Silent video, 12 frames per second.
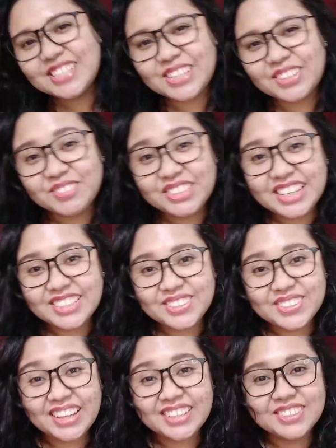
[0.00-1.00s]
some
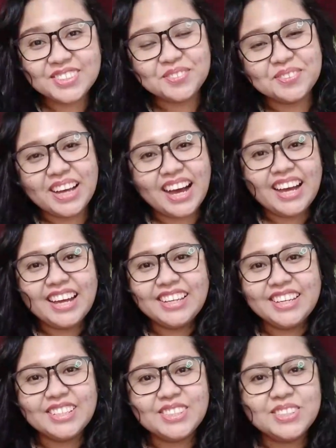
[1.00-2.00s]
jets who had to
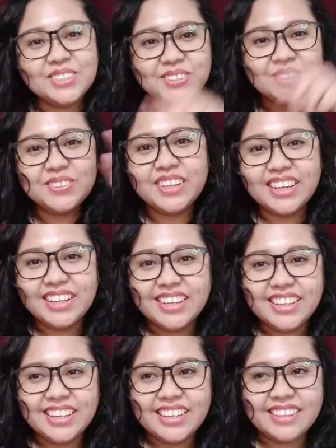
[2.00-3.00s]
fly to
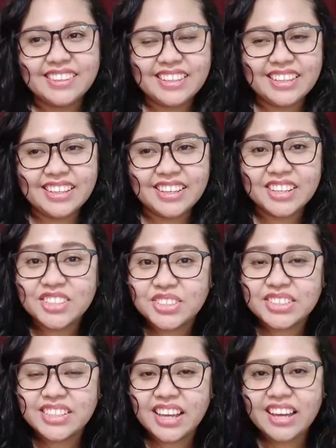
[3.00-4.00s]
the
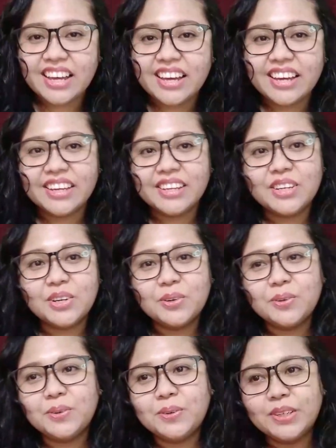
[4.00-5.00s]
countryside,
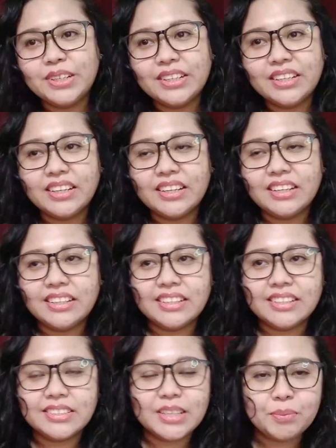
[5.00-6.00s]
or
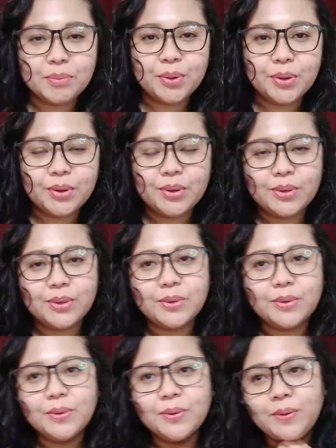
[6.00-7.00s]
Sapporo,
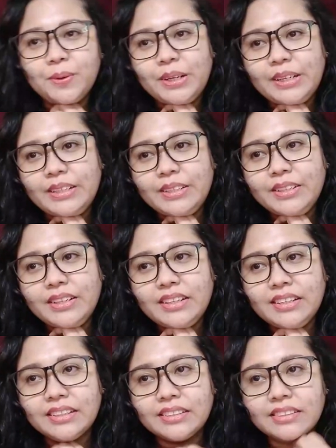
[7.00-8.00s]
or
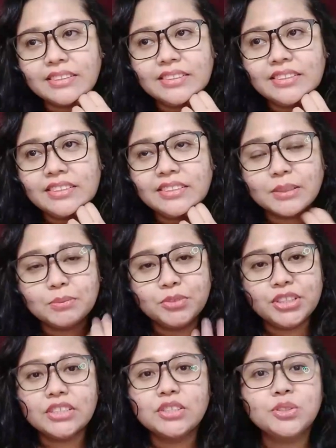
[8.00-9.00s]
some
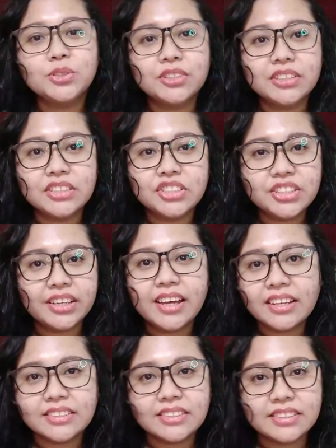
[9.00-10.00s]
jets took the
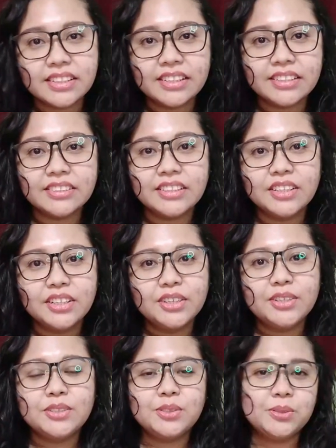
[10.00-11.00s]
Shinkansen
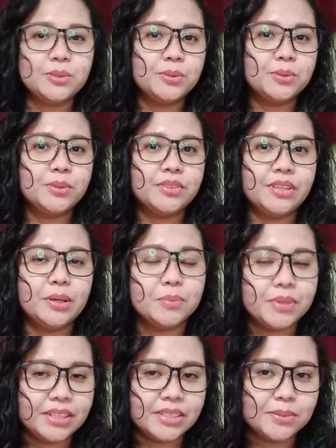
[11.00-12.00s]
to their
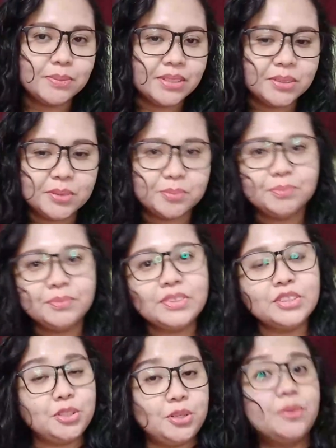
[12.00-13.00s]
placement.
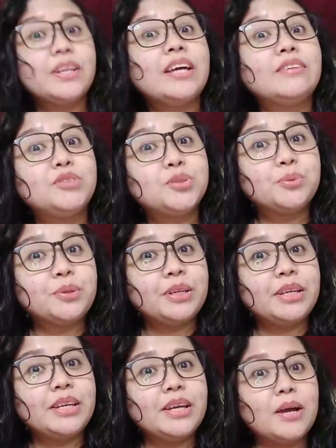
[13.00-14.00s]
So you don't have to
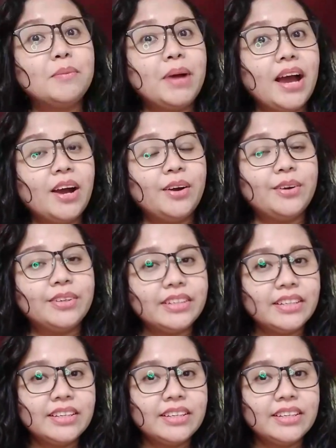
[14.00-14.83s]
worry about